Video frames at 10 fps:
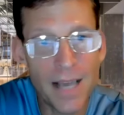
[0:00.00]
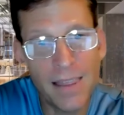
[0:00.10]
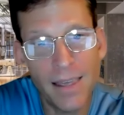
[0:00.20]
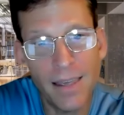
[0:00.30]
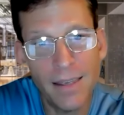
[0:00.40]

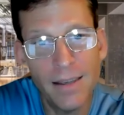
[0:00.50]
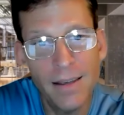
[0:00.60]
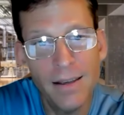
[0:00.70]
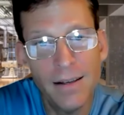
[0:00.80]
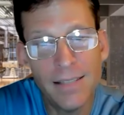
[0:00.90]
I think
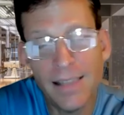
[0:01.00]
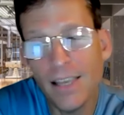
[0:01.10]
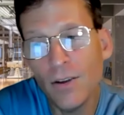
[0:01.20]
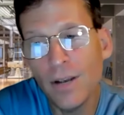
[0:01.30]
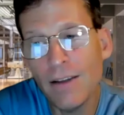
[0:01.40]
because I
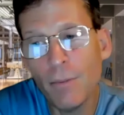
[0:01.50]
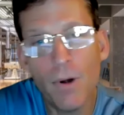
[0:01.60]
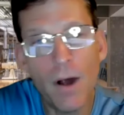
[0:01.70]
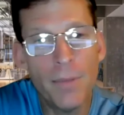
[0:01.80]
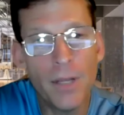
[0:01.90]
think you're gonna have a
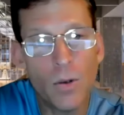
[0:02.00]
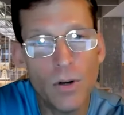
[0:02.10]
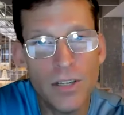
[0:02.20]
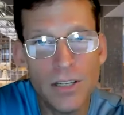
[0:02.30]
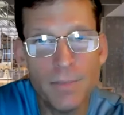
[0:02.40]
problem in the
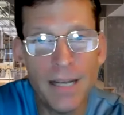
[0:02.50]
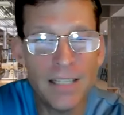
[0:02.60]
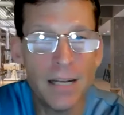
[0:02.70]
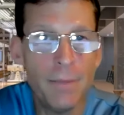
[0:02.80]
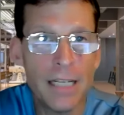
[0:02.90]
court system, and
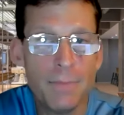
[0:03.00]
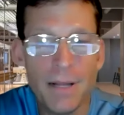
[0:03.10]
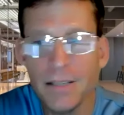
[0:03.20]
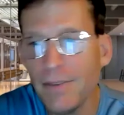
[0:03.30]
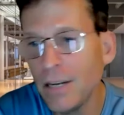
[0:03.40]
it's gonna be
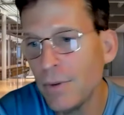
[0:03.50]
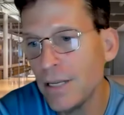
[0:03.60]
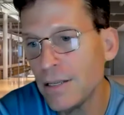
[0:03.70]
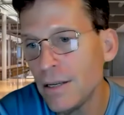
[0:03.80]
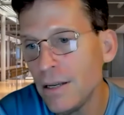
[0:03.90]
expensive
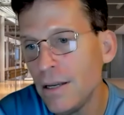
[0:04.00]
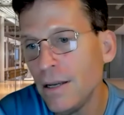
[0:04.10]
anyways.